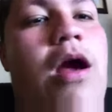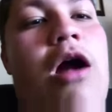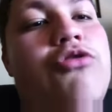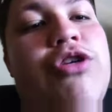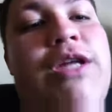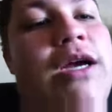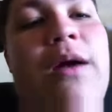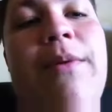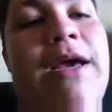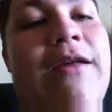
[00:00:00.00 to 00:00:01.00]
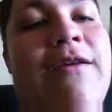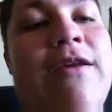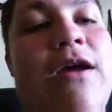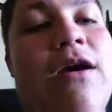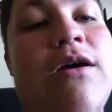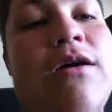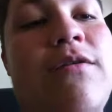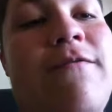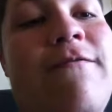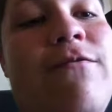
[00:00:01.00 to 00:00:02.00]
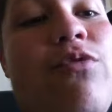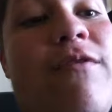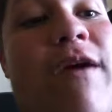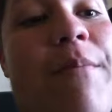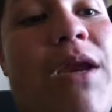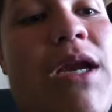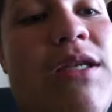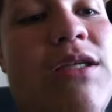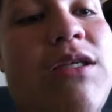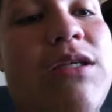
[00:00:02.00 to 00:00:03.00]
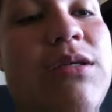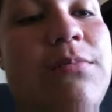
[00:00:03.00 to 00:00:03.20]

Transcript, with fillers: I'll drink that cup like in uh, 25 minutes.